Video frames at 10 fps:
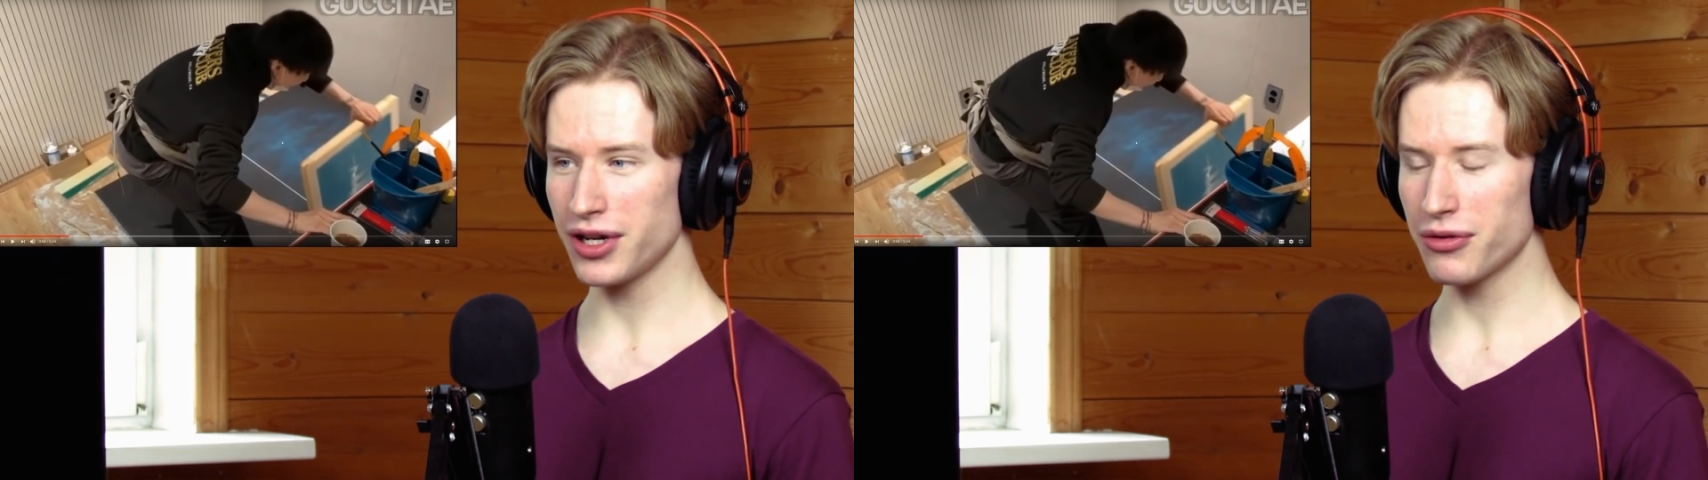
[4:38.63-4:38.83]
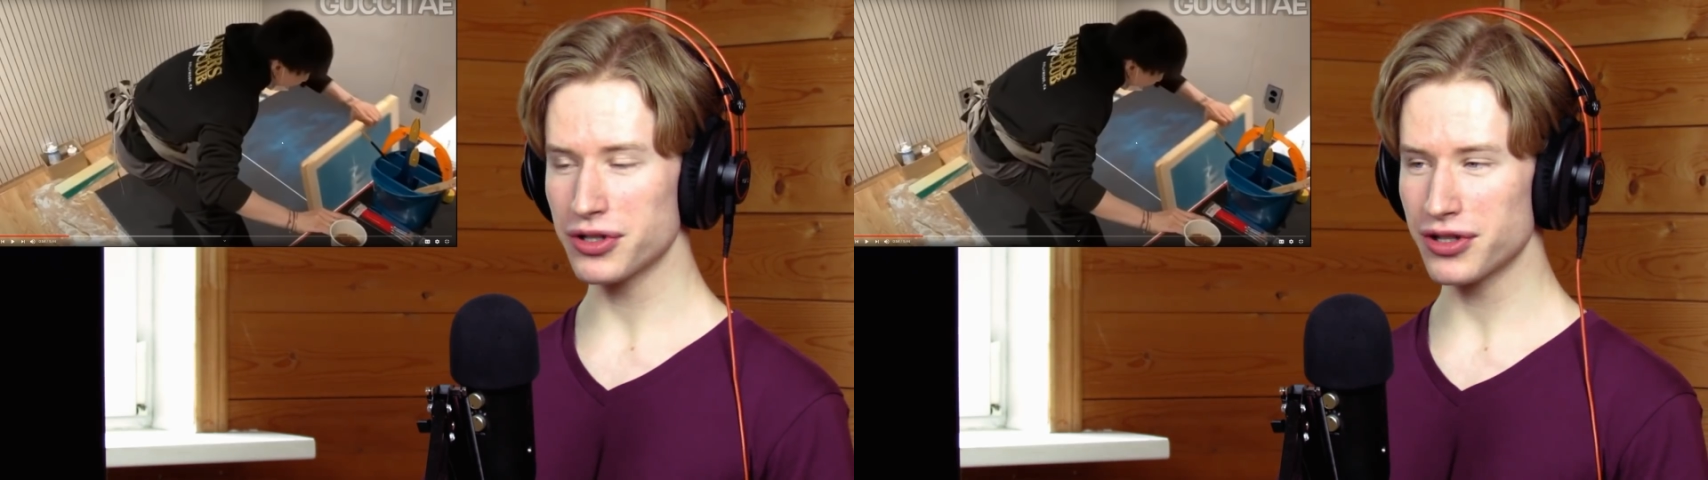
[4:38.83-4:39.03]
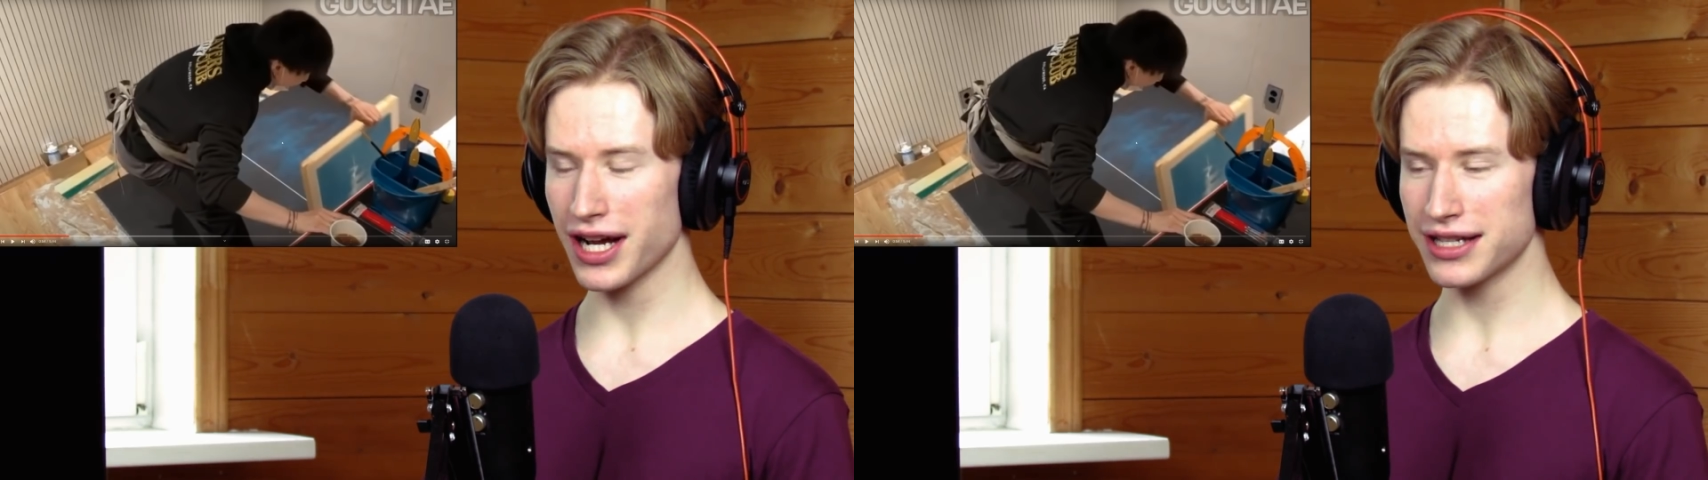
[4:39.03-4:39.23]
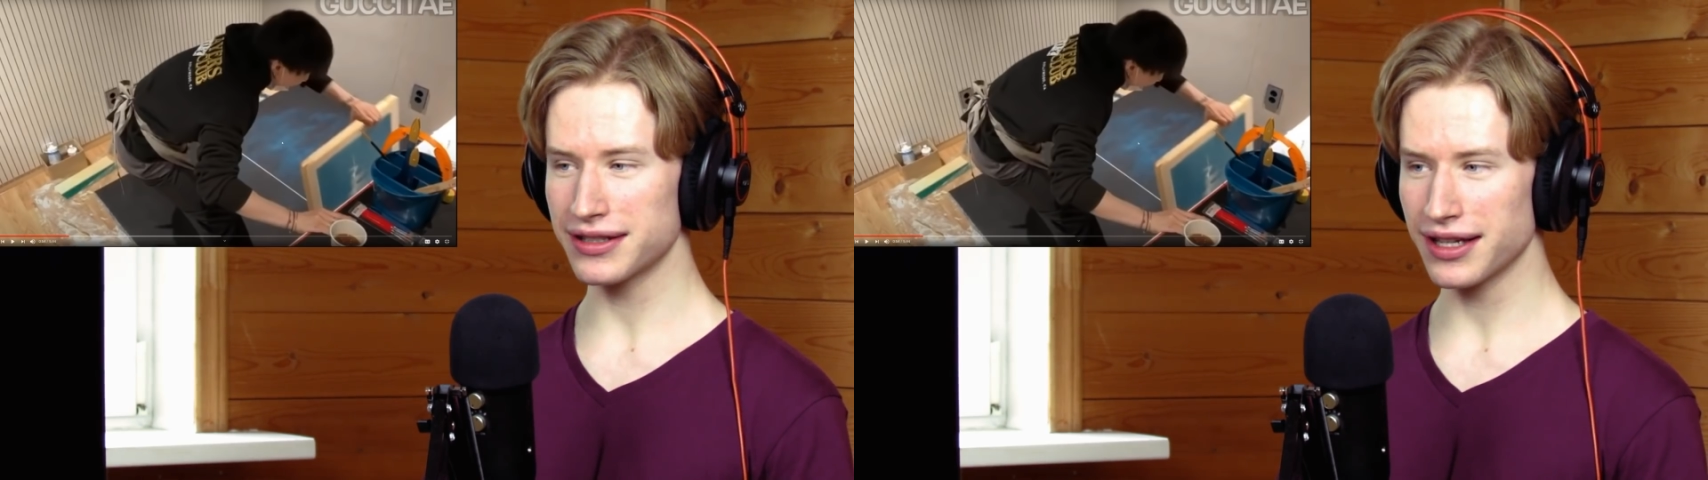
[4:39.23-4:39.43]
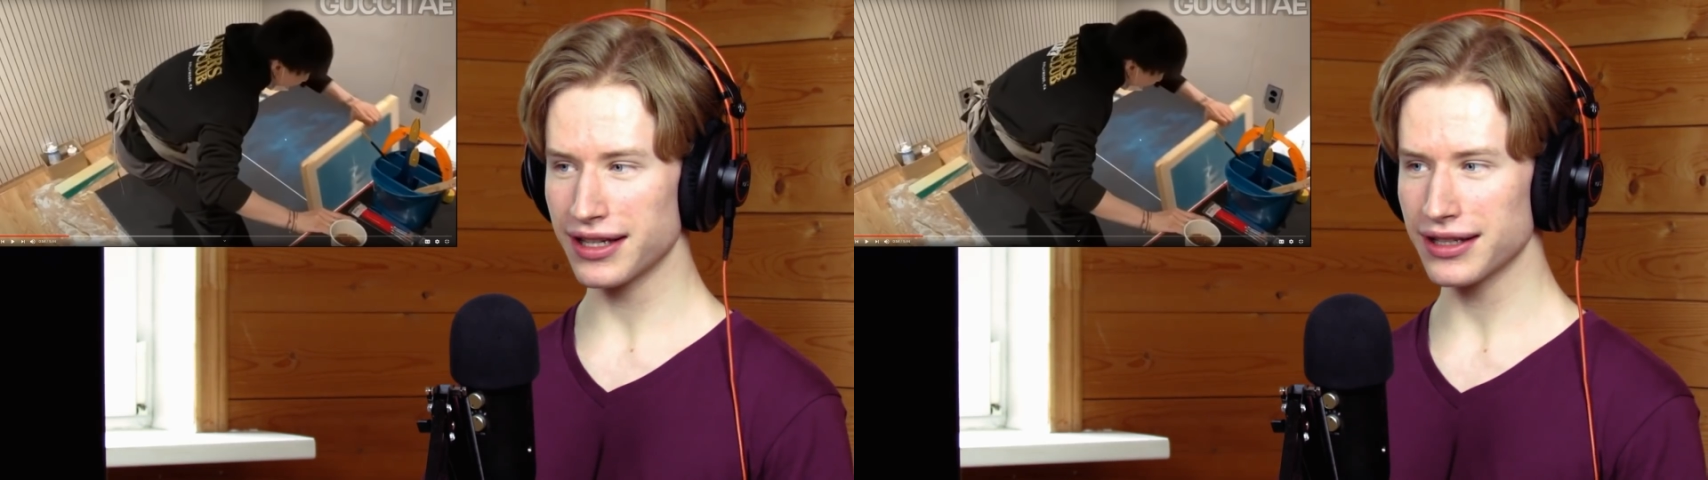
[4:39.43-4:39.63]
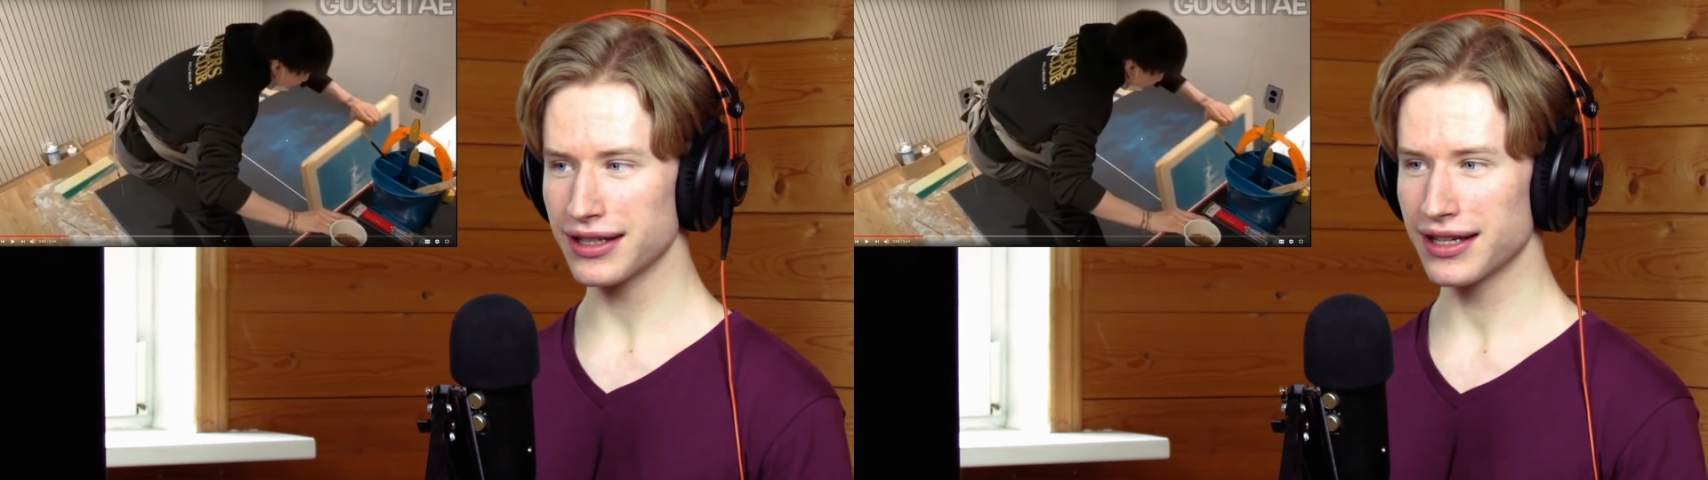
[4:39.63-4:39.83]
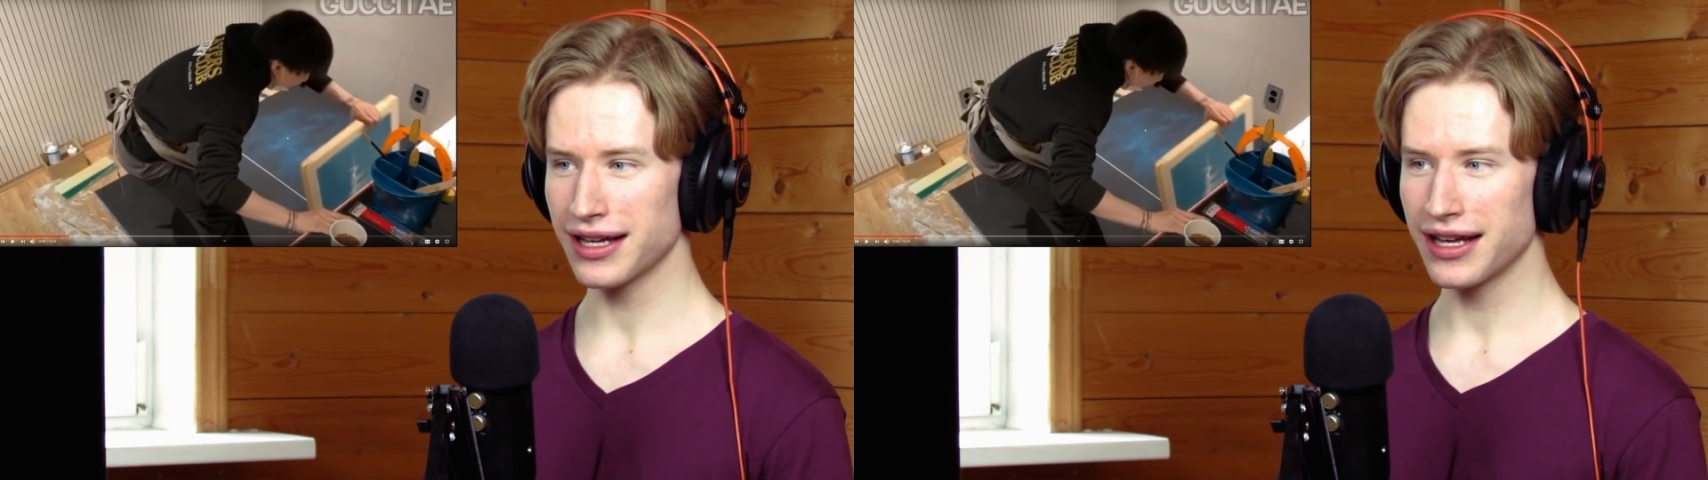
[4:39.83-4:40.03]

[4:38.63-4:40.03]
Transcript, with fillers: know what you guys think.